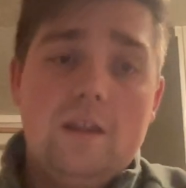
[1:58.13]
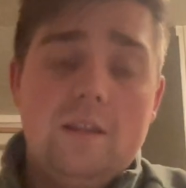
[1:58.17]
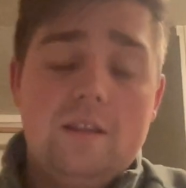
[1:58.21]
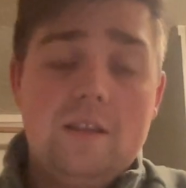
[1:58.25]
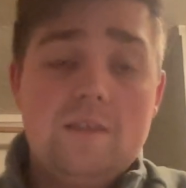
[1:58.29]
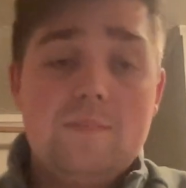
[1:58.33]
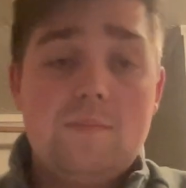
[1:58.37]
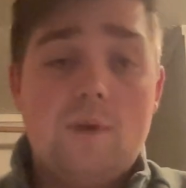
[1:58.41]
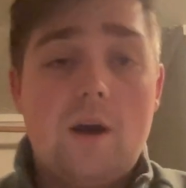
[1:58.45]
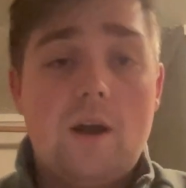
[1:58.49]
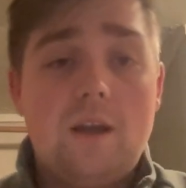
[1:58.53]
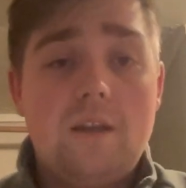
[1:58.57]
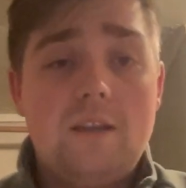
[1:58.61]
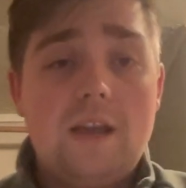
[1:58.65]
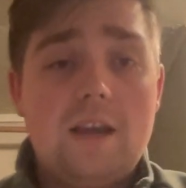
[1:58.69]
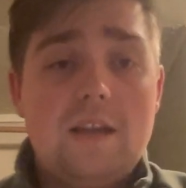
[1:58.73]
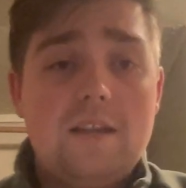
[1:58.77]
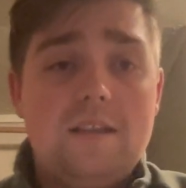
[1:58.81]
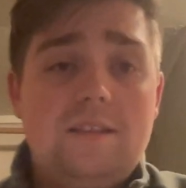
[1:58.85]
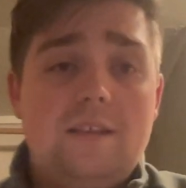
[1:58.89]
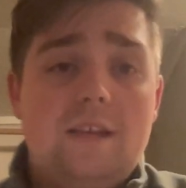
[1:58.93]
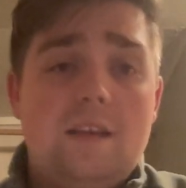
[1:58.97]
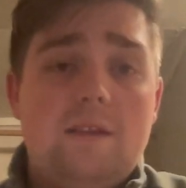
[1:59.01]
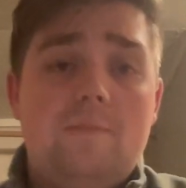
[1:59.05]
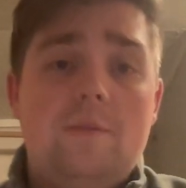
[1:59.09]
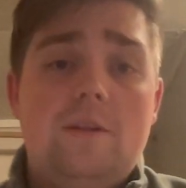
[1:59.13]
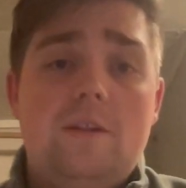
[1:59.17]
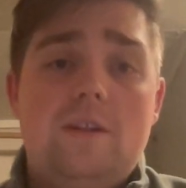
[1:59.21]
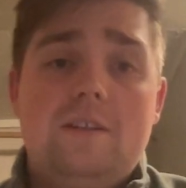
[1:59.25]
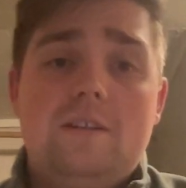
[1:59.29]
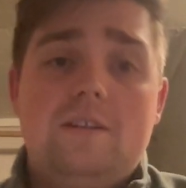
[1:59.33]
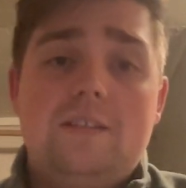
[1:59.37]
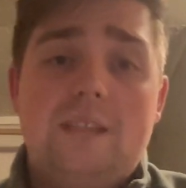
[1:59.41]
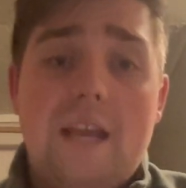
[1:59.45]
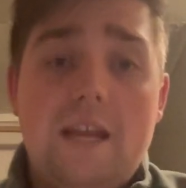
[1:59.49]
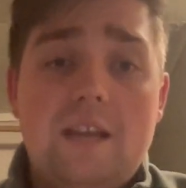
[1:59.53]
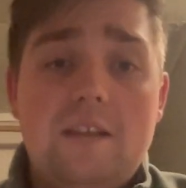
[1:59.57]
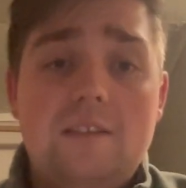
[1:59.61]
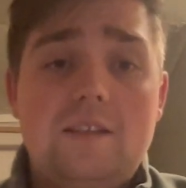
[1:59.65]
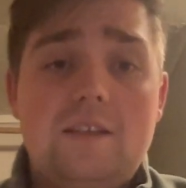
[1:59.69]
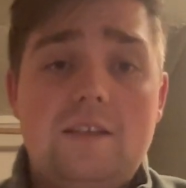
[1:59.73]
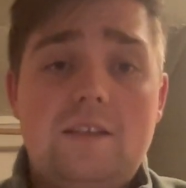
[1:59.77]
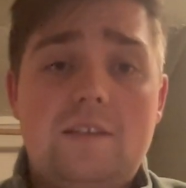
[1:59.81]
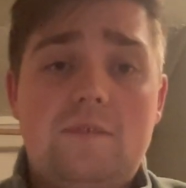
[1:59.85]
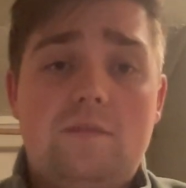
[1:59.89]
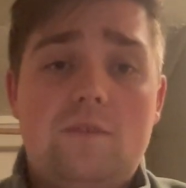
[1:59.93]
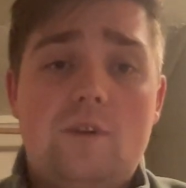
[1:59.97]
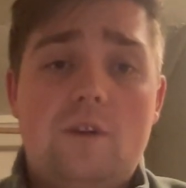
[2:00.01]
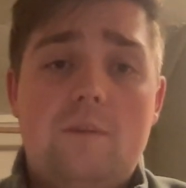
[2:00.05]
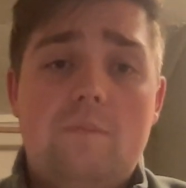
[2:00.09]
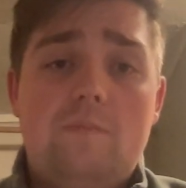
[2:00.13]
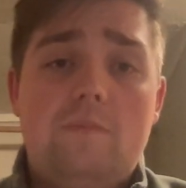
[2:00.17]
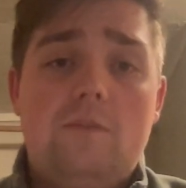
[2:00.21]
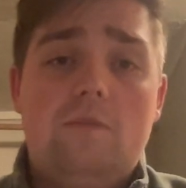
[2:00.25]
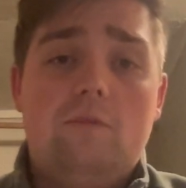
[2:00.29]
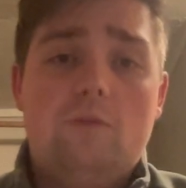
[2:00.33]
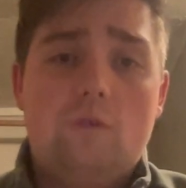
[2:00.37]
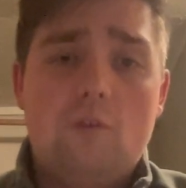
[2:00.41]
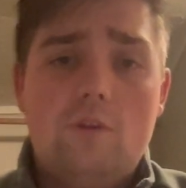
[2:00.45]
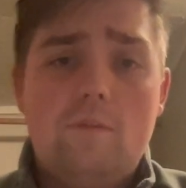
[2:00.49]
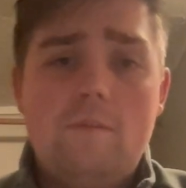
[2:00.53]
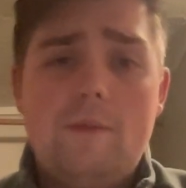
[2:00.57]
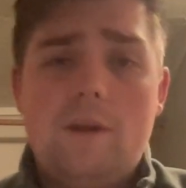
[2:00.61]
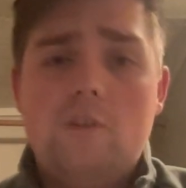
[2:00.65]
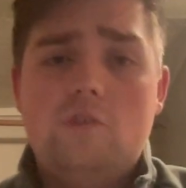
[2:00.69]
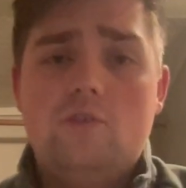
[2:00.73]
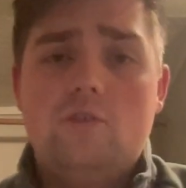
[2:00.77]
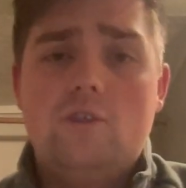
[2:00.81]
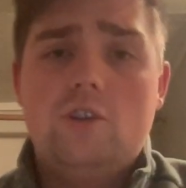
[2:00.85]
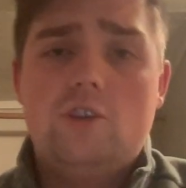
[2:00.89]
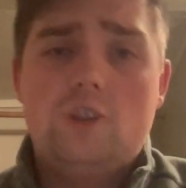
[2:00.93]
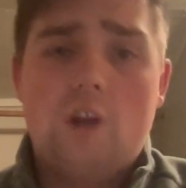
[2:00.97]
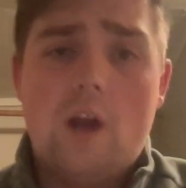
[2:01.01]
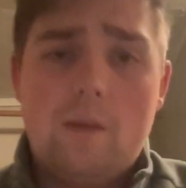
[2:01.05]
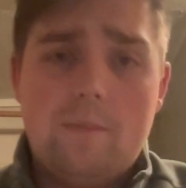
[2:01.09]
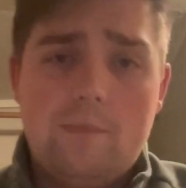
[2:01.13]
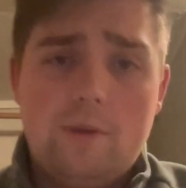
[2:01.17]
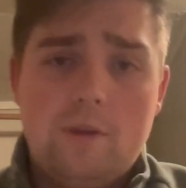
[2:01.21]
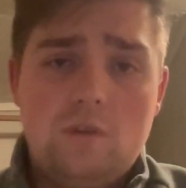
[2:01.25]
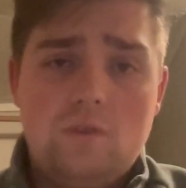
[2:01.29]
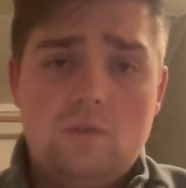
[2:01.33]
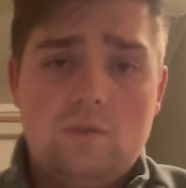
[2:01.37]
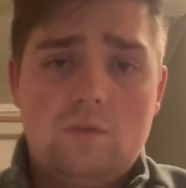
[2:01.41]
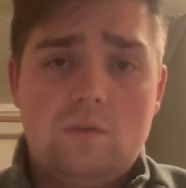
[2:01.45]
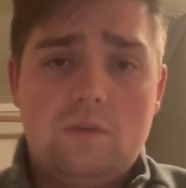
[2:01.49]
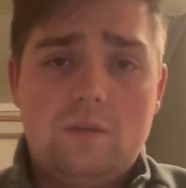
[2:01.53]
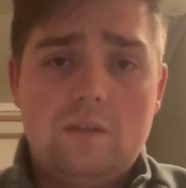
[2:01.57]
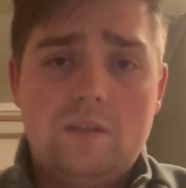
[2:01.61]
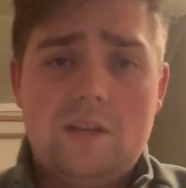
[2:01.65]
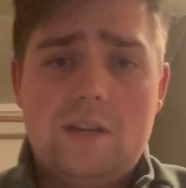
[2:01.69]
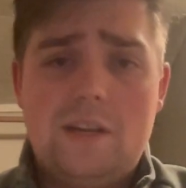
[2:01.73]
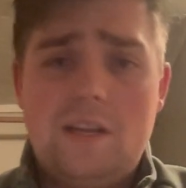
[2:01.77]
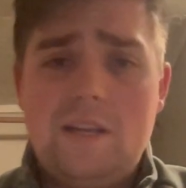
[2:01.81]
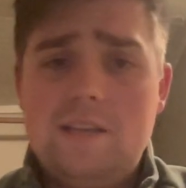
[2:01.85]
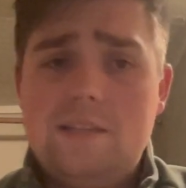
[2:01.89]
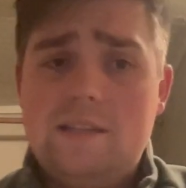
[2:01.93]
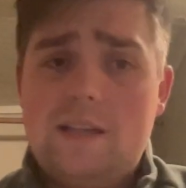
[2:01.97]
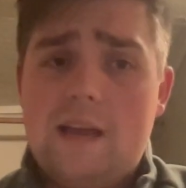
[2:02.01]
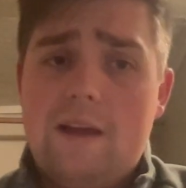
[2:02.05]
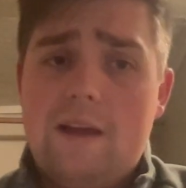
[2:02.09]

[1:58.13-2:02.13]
This podcast segment takes us from the rudimentary chopping tools in East